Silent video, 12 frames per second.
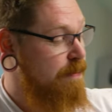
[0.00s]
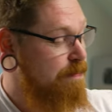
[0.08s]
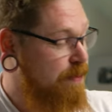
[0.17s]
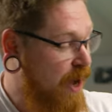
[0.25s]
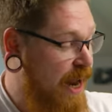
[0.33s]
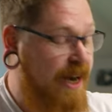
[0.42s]

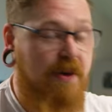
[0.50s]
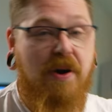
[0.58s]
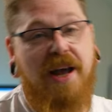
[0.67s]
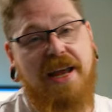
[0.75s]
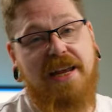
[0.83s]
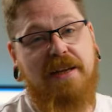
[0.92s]
But
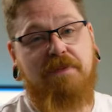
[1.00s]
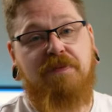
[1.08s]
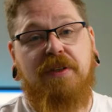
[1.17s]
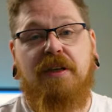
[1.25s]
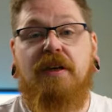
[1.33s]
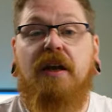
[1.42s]
anyway,
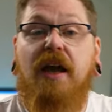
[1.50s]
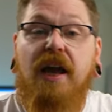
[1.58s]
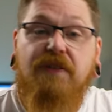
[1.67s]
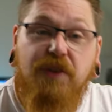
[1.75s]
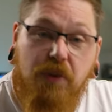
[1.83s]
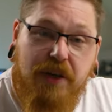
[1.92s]

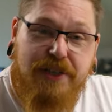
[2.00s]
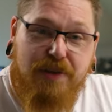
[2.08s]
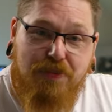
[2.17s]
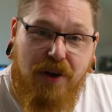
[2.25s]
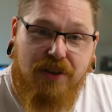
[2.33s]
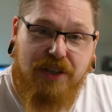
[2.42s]
if you want to
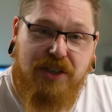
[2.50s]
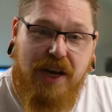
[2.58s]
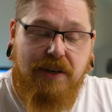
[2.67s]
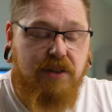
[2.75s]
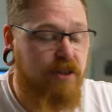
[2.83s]
support the channel,